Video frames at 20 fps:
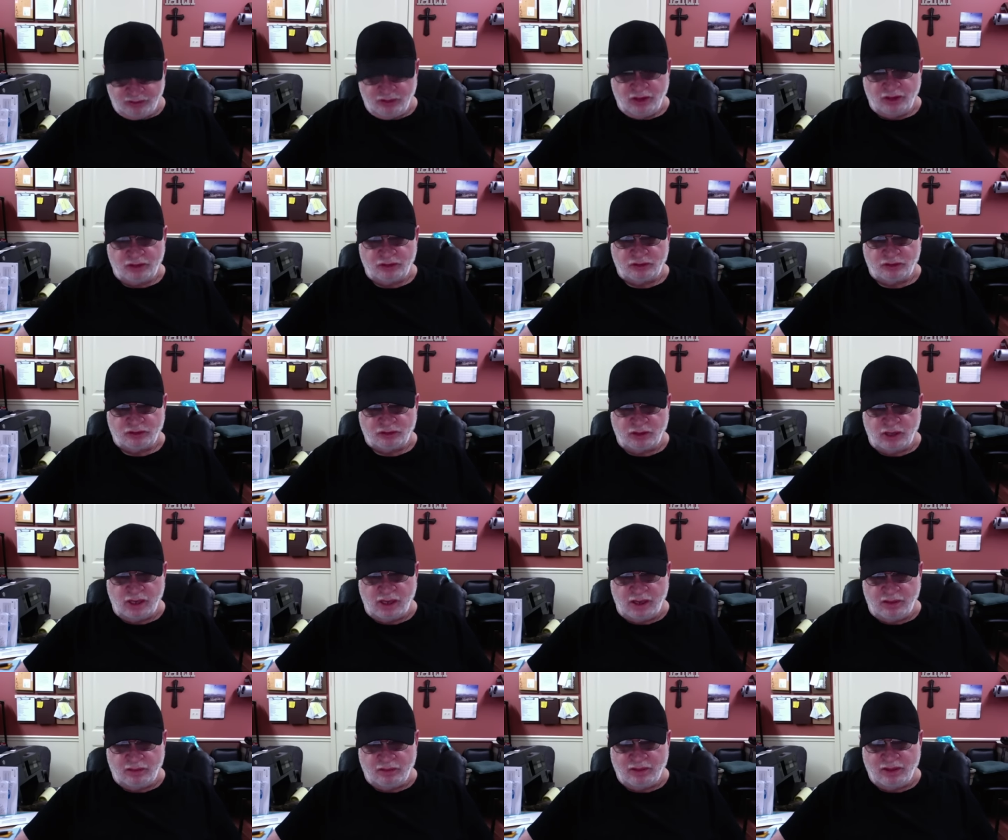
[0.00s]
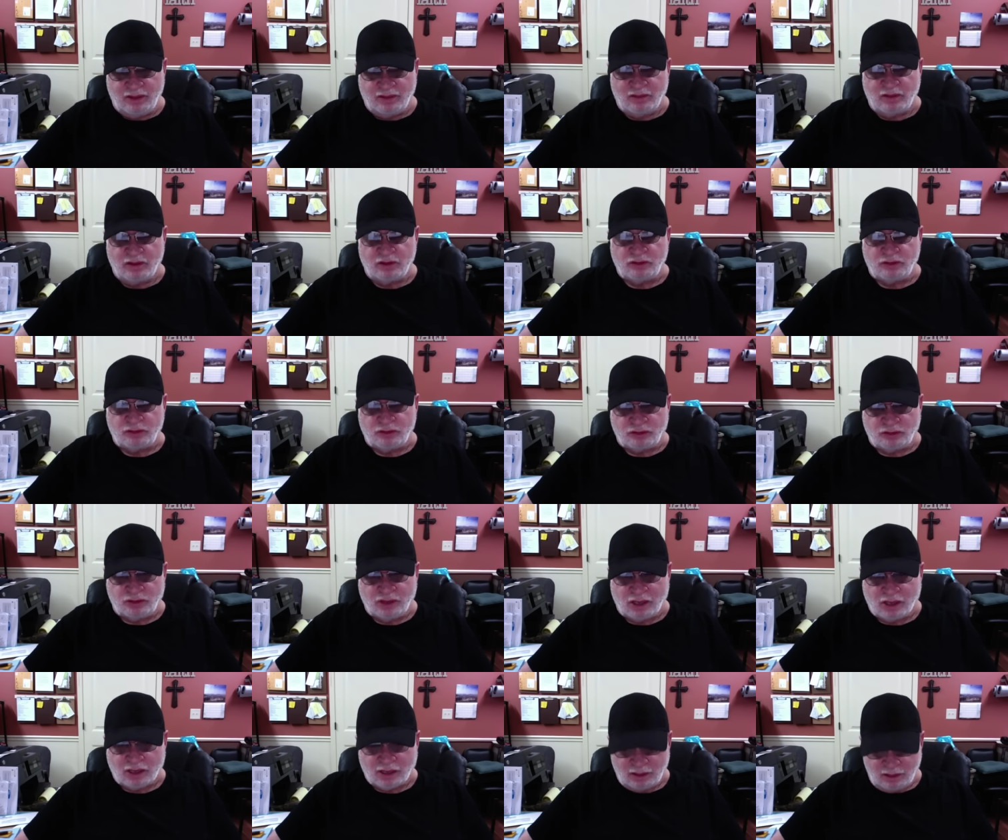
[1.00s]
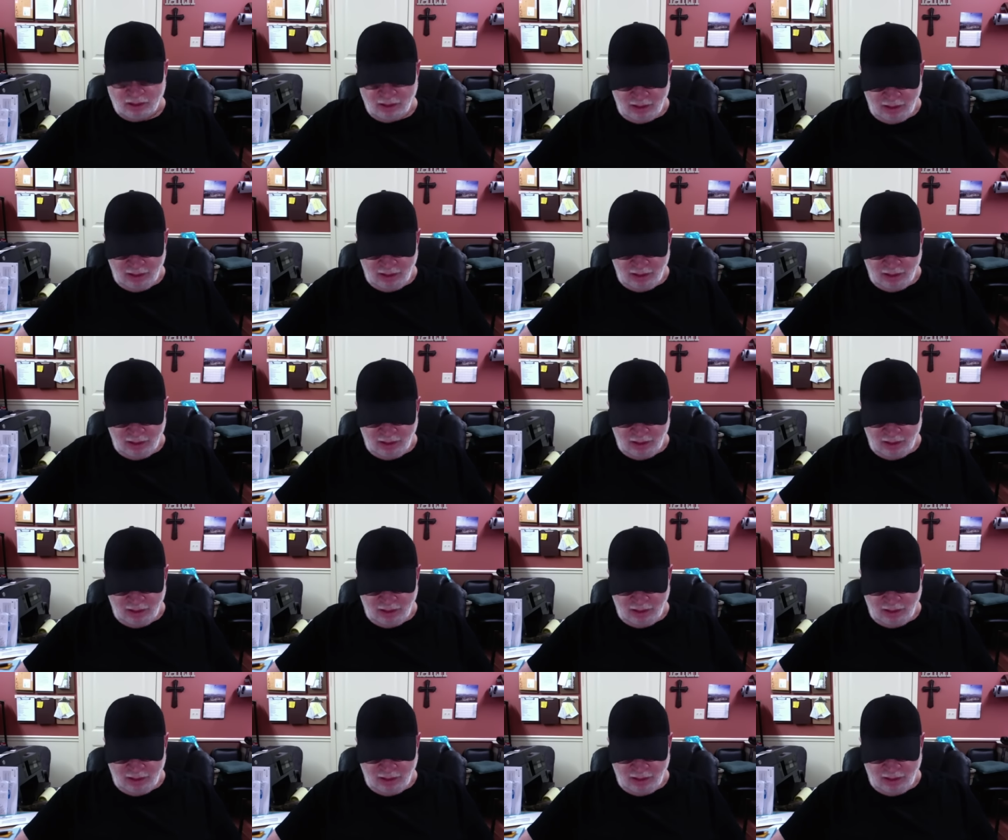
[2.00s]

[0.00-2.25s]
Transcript: This is it, then this is it.